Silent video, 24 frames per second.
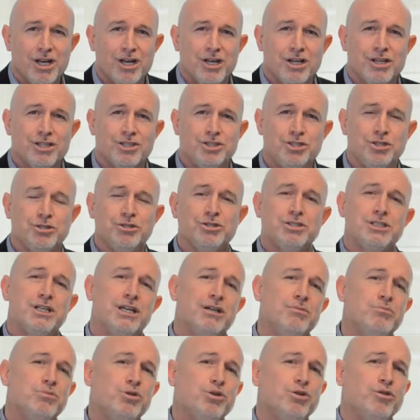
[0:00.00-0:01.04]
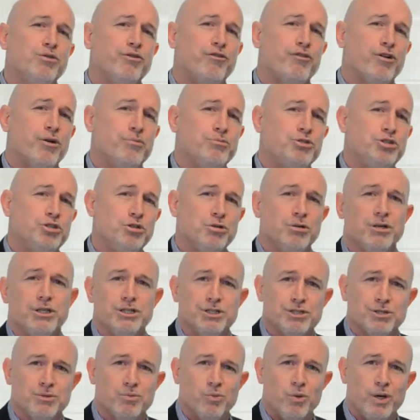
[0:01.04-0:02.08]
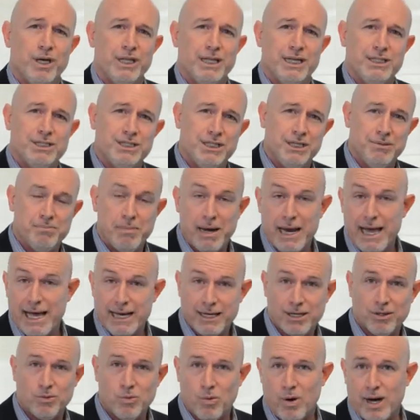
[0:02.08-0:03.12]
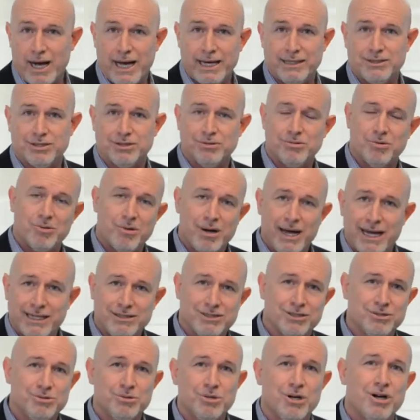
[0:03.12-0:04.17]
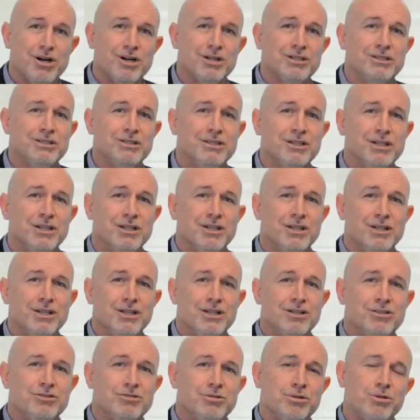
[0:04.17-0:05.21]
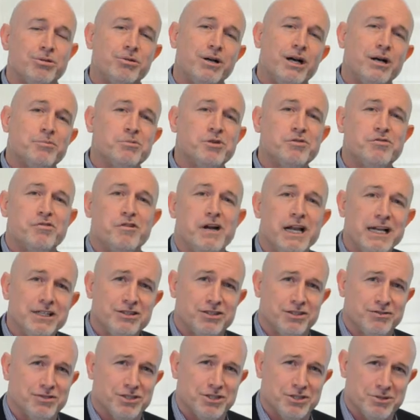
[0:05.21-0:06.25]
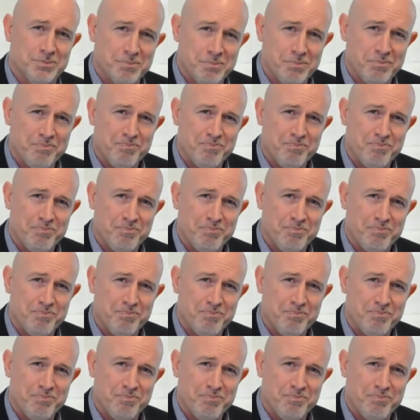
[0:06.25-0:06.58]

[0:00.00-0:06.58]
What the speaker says: students can move from dualism, where they see black and white and right and wrong, to a realm of relativism,